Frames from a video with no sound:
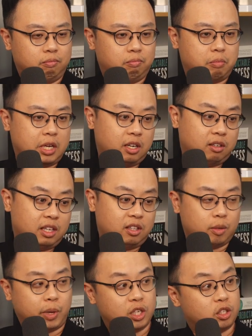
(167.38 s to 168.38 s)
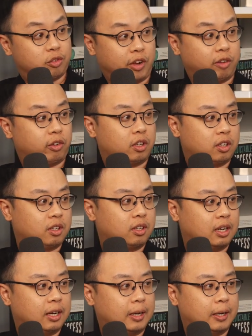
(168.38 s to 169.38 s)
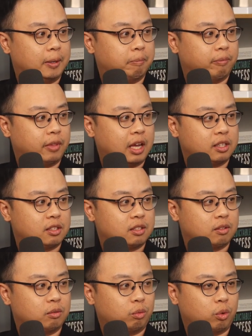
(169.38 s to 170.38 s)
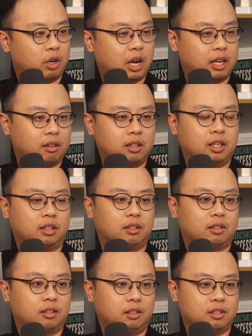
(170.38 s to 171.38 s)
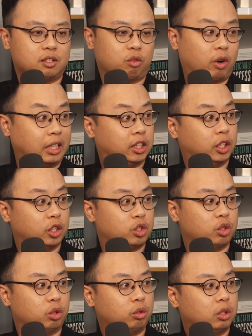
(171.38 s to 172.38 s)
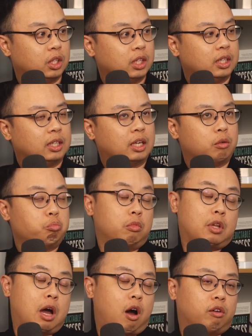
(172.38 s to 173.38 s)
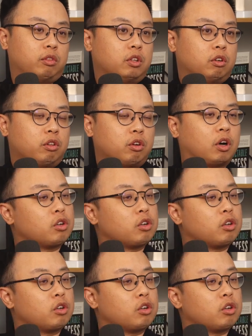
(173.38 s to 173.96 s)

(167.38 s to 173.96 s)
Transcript: been in the patient's favor. That's what I think is the right thing to do. Now, there are